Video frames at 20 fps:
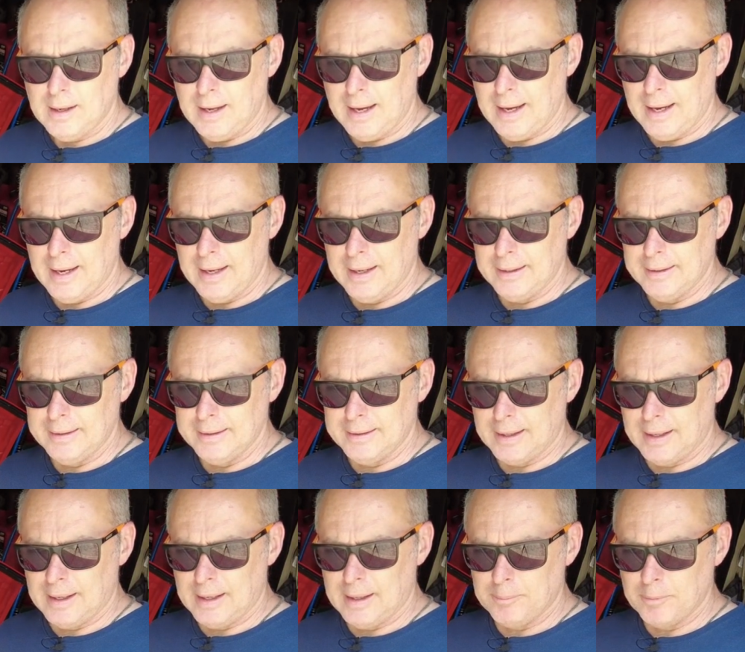and
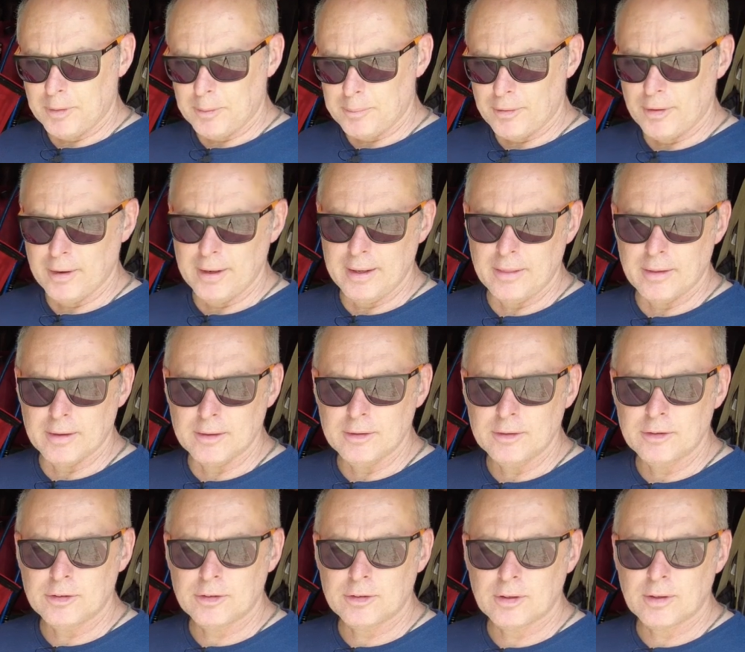the
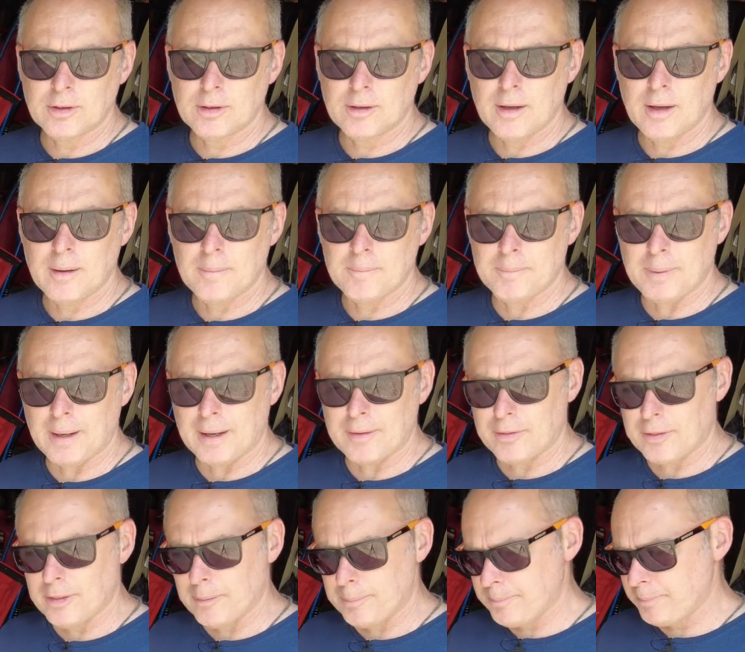breathers. But
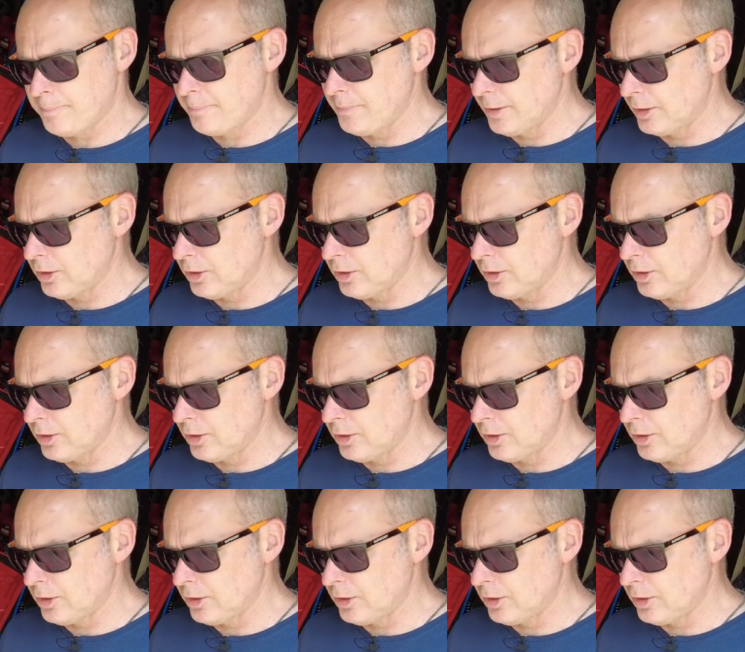the